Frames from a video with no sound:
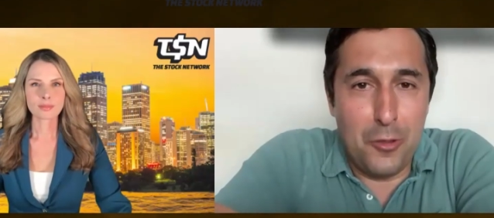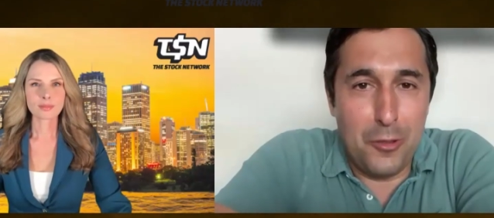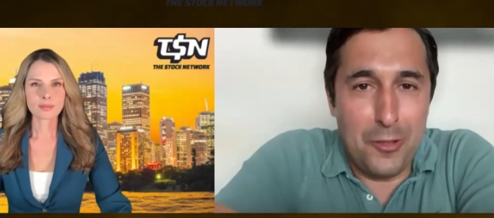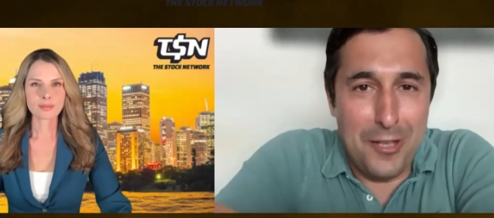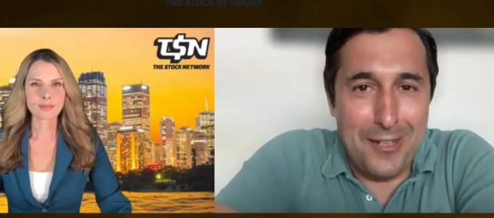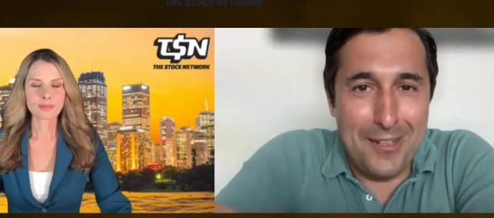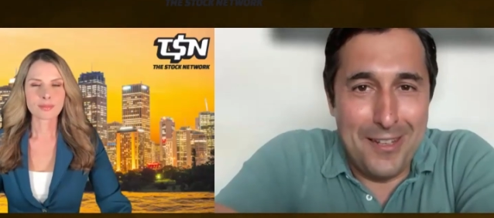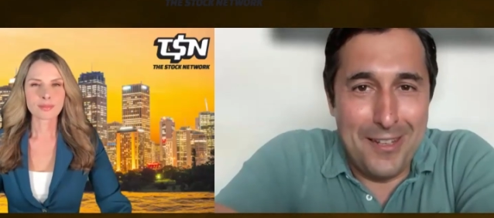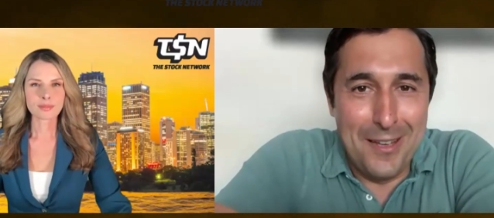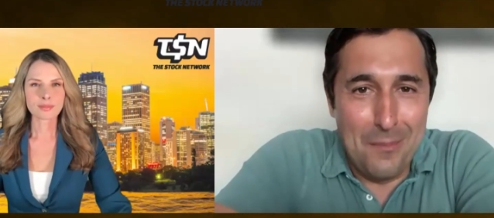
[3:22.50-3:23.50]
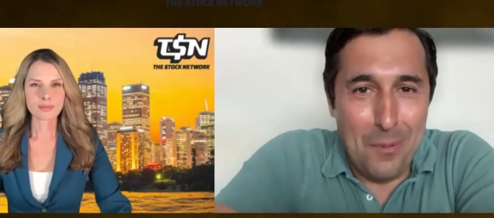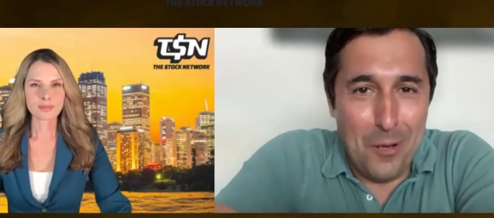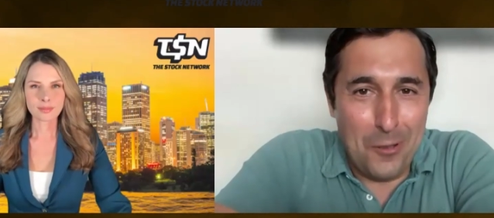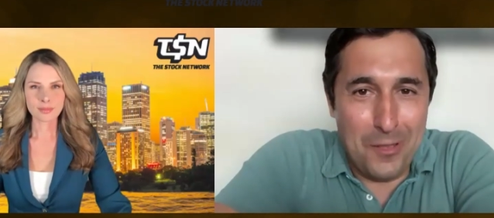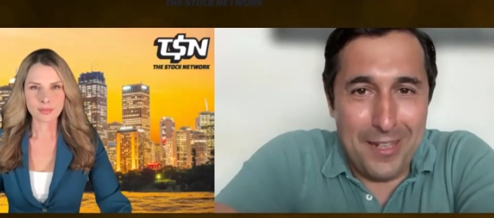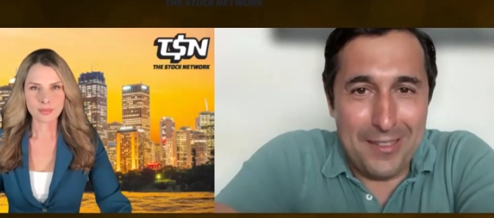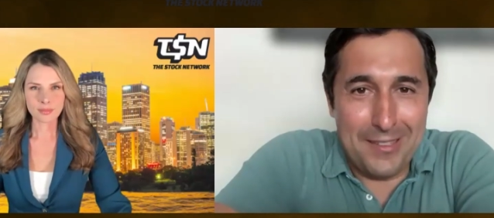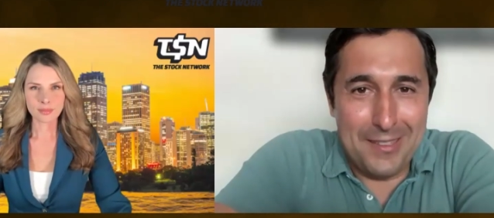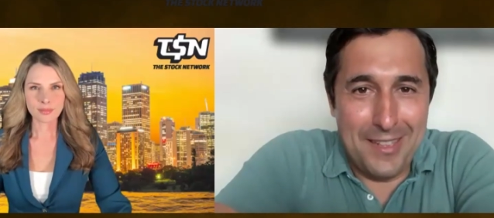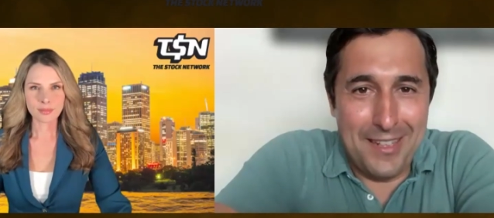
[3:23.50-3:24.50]
Speaker 1: we're not hitting
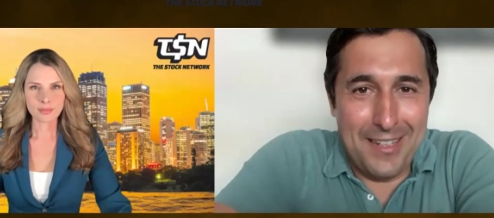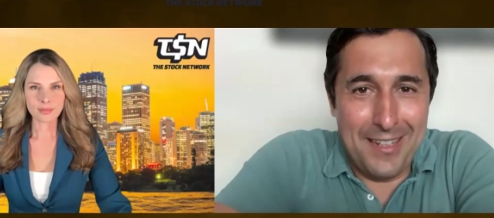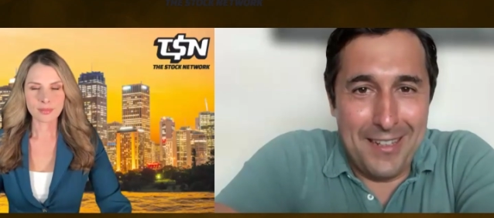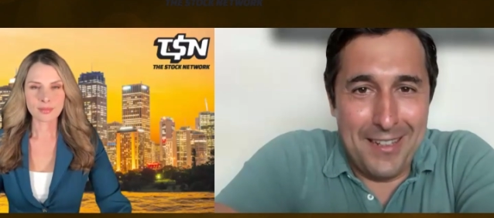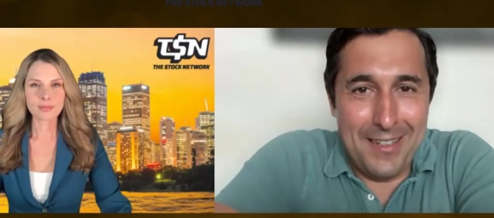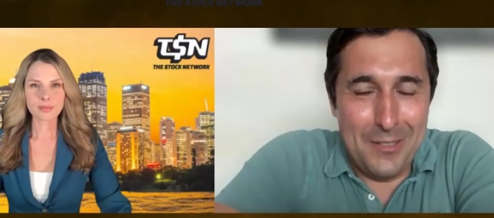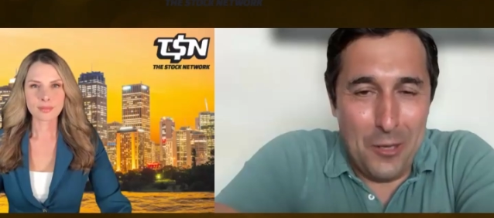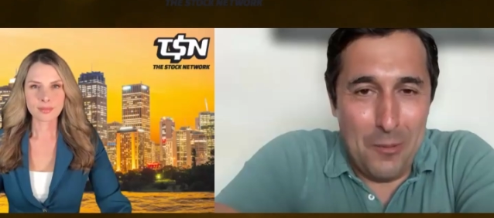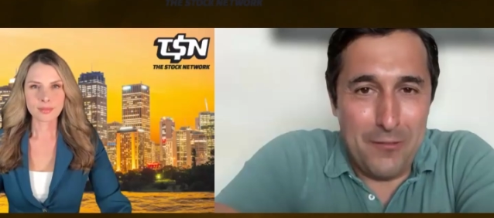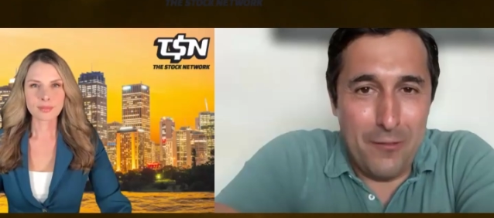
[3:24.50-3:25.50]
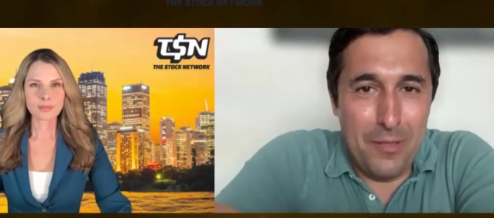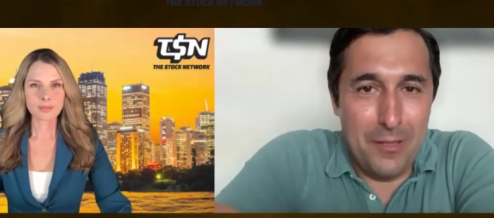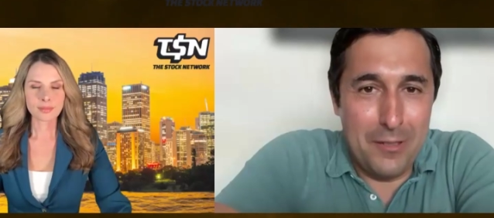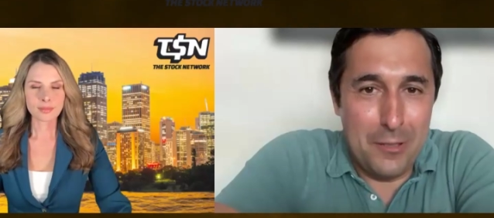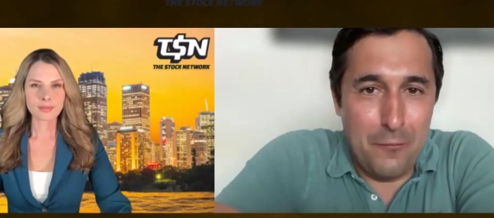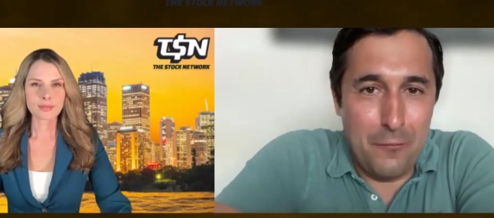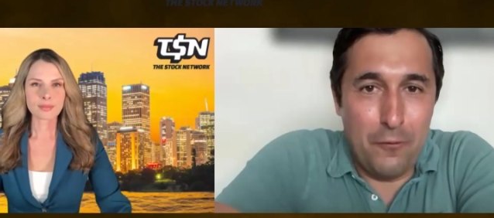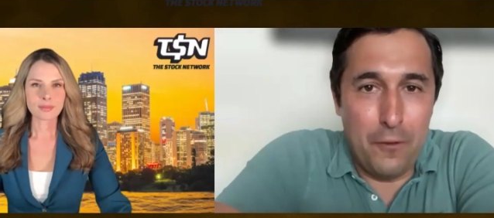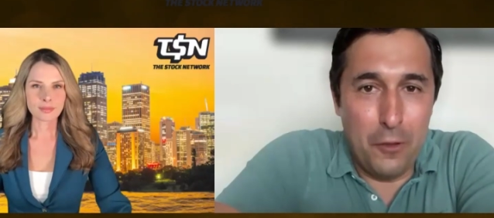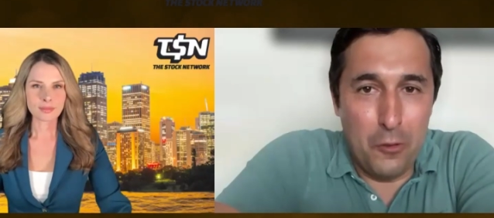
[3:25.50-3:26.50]
bottlenecks uh, in terms of ability to
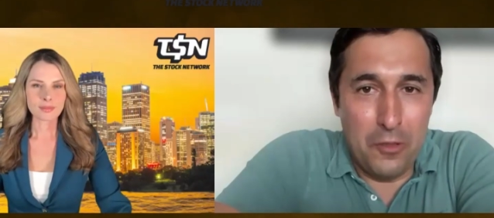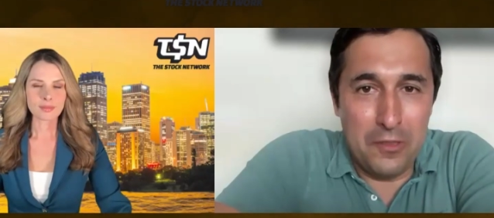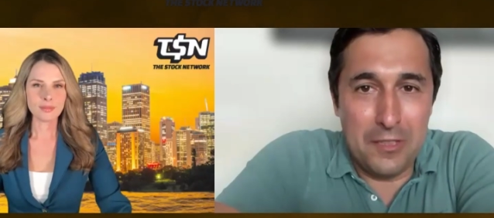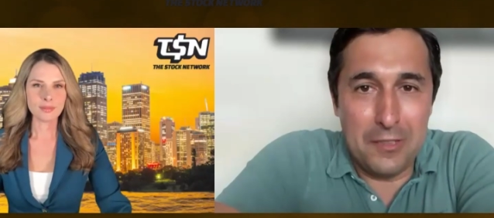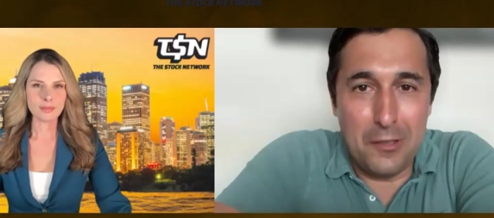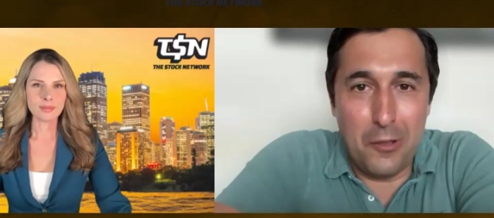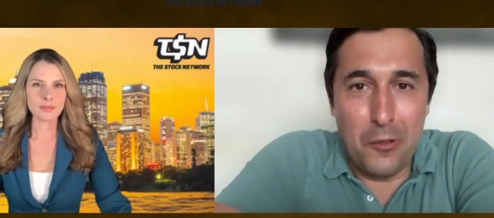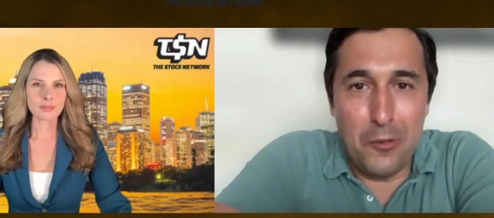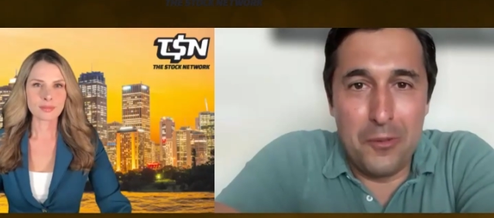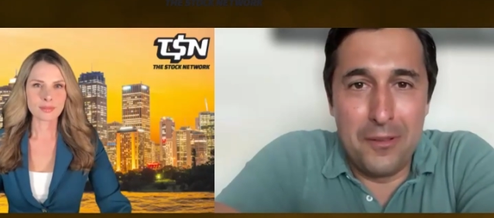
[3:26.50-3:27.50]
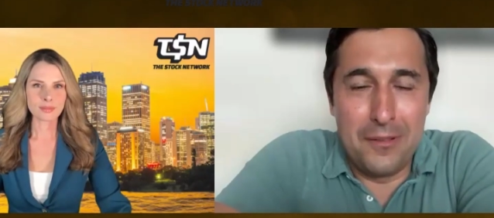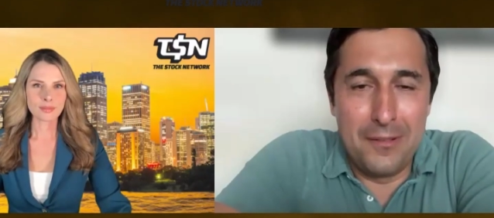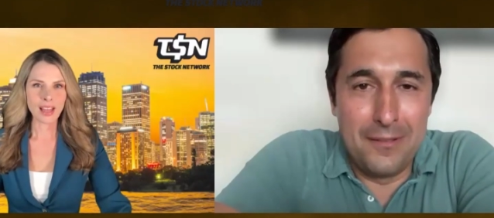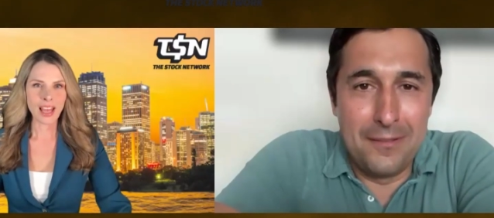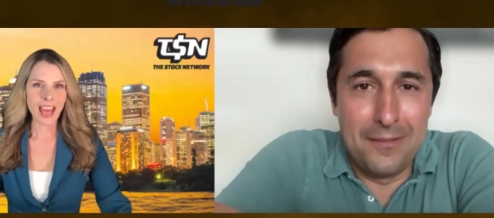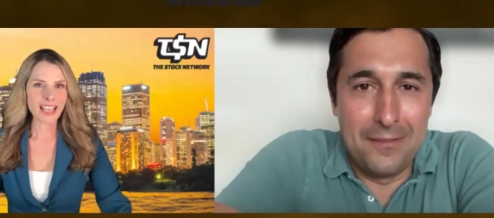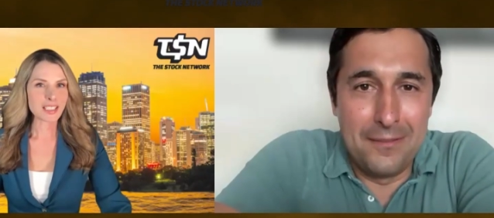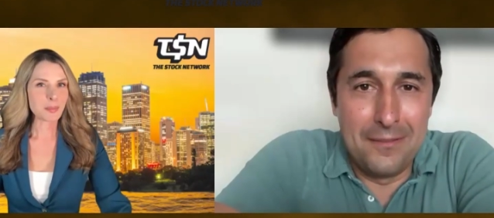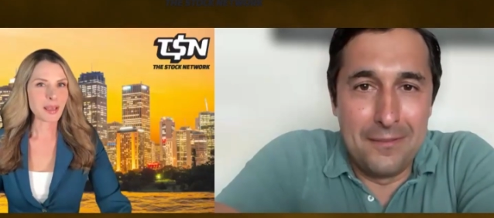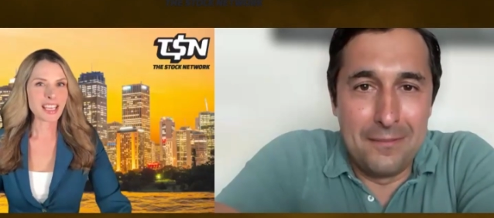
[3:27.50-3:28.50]
fulfill orders as they grow.
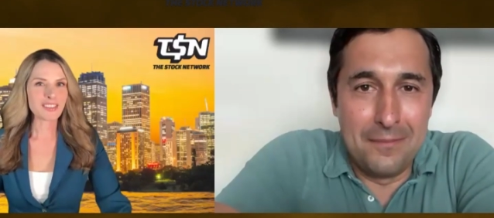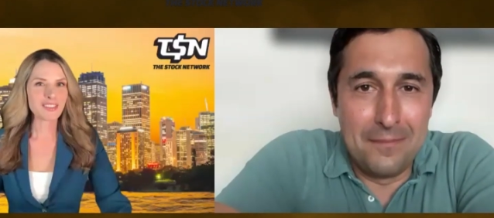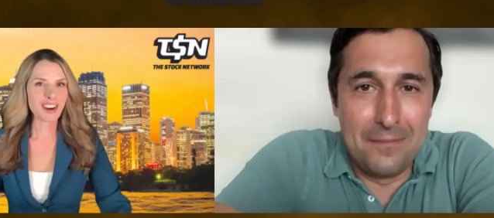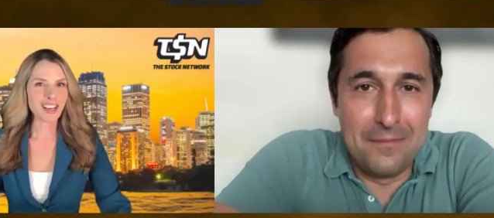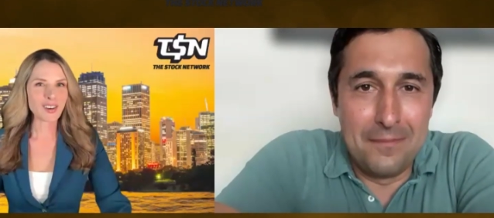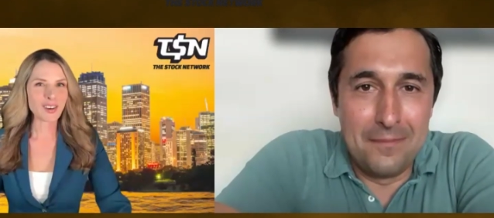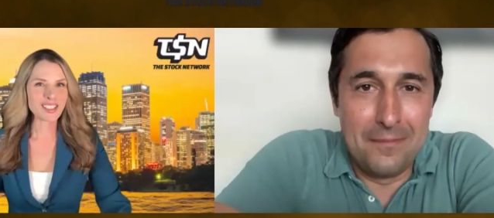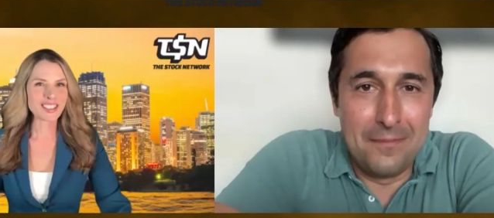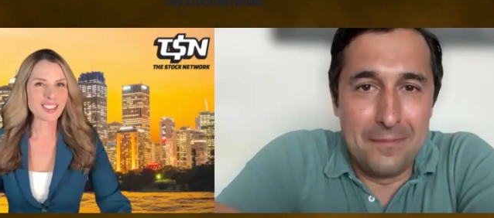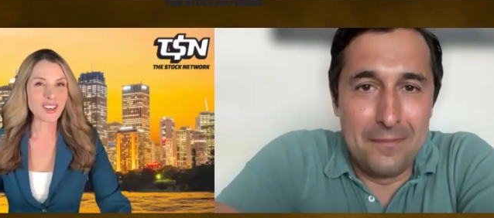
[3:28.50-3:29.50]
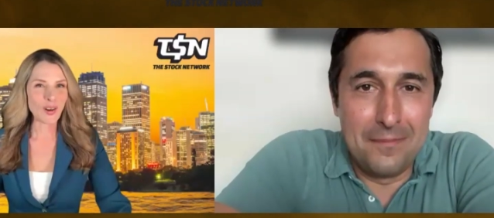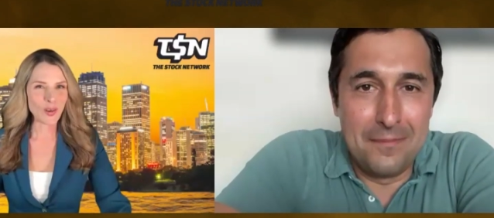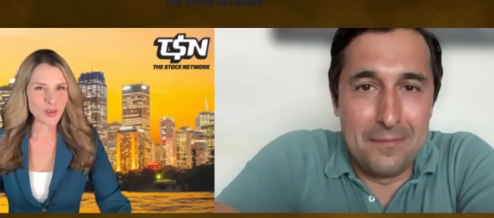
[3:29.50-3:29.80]
Speaker 2: Speaking of records, you